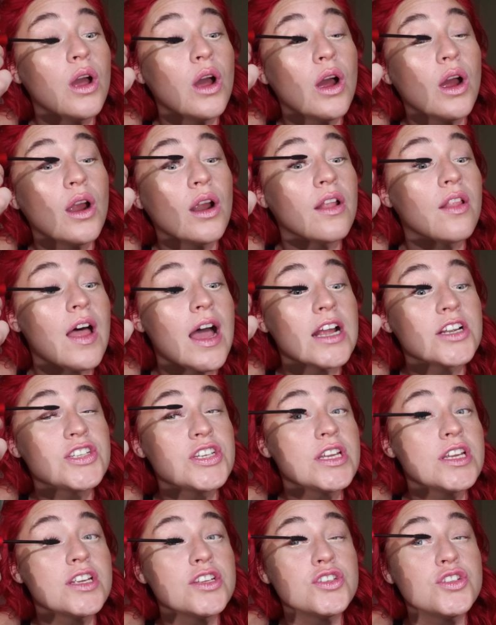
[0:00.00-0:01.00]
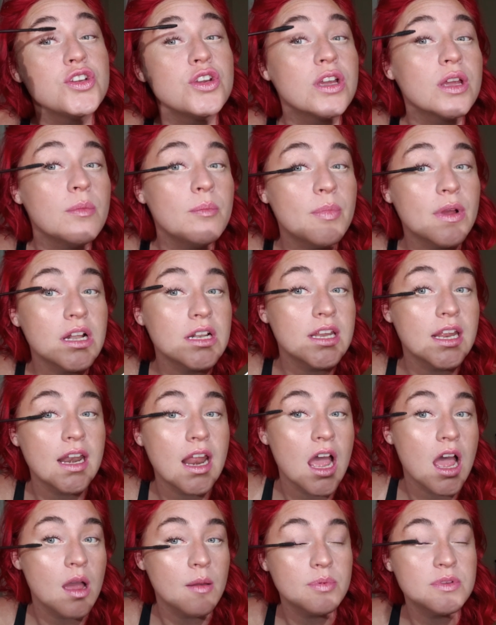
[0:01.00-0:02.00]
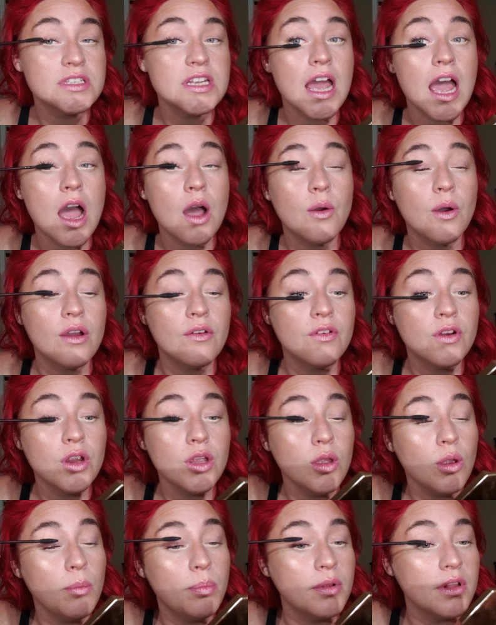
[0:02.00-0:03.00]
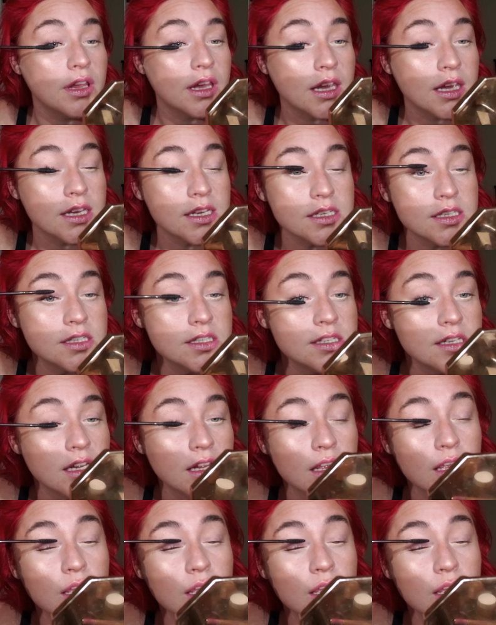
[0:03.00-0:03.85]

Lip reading: our lashes. You can build it up to however you please,